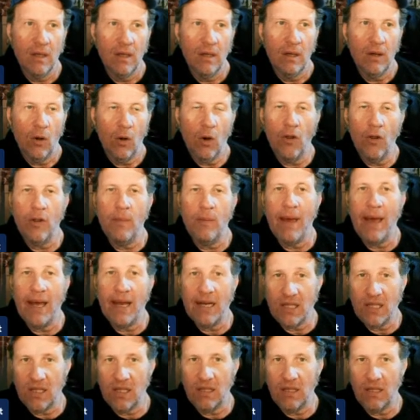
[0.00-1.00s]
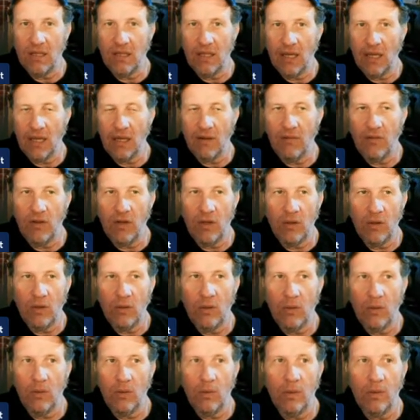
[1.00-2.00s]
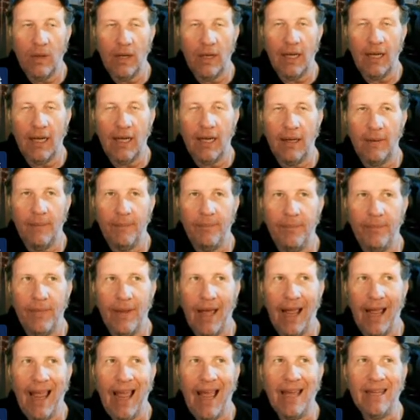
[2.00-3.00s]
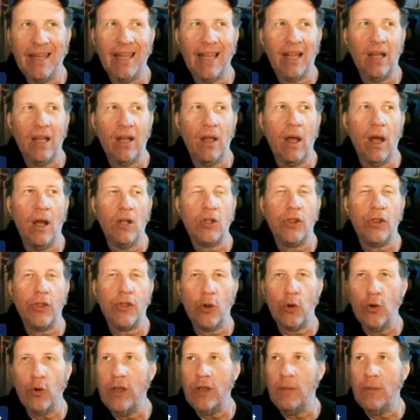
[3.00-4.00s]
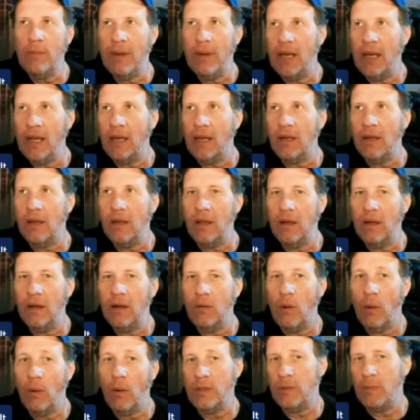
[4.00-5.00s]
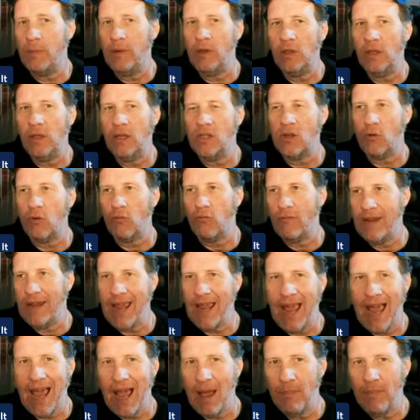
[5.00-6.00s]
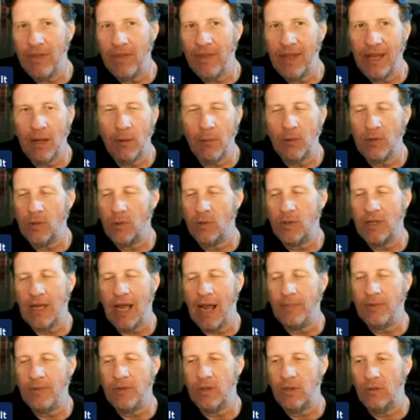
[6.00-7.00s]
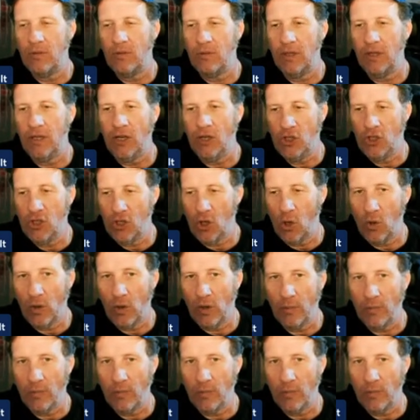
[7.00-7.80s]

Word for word: All the medicine that they give you. Uh, I had like a, a 30 minute what was billed as a rehab thing, which was absolutely a joke.